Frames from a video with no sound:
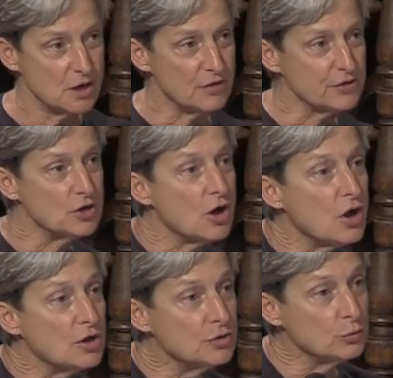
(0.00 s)
of an
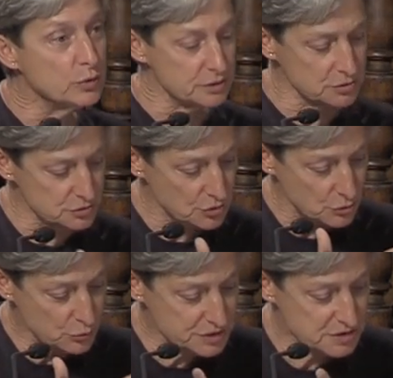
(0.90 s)
unwilled
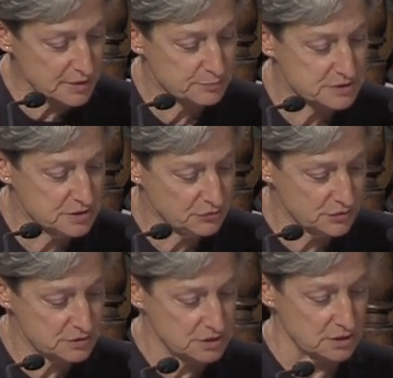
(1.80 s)

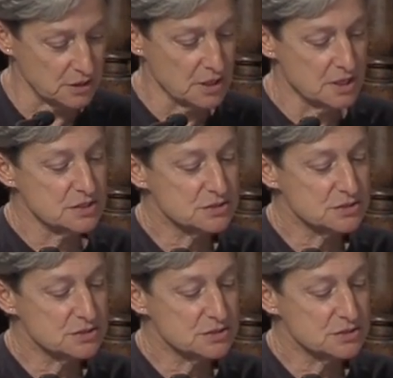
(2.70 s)
receptivity,